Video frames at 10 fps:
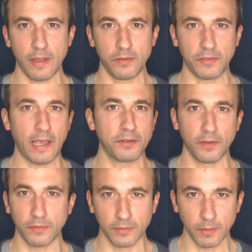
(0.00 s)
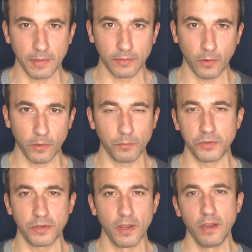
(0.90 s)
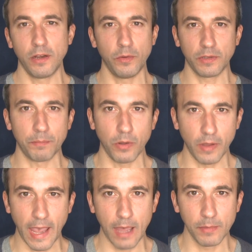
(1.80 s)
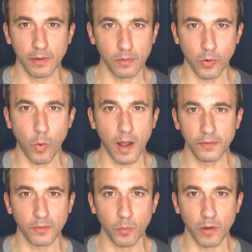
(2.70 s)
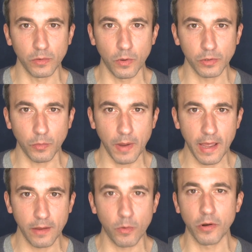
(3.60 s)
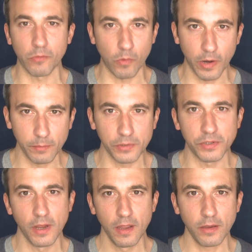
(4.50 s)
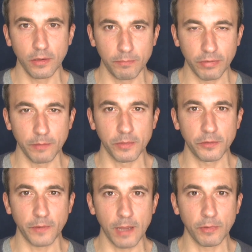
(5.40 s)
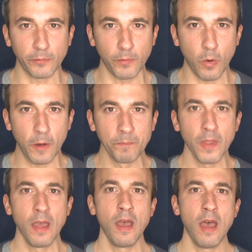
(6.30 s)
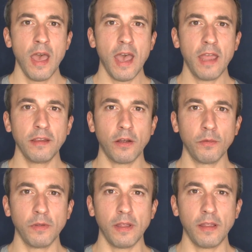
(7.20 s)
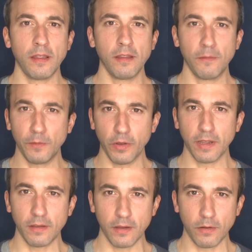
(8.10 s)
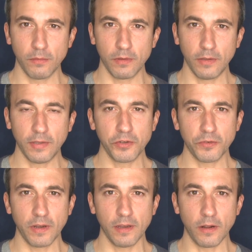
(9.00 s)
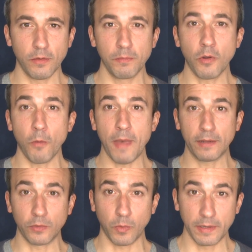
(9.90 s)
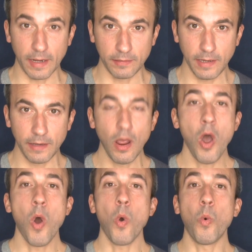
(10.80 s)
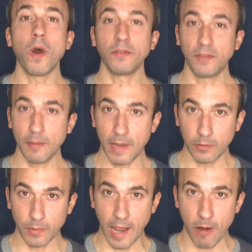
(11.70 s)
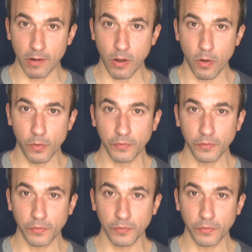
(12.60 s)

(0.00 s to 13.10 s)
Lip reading: Sanchez, something gets hurt, which, he's going to pull a hammy or a quad somewhere along the way, or a groin, which, he's pretty much famous for. And, if you look at, his history, going back to 2019, was teammates with Garrett Cole.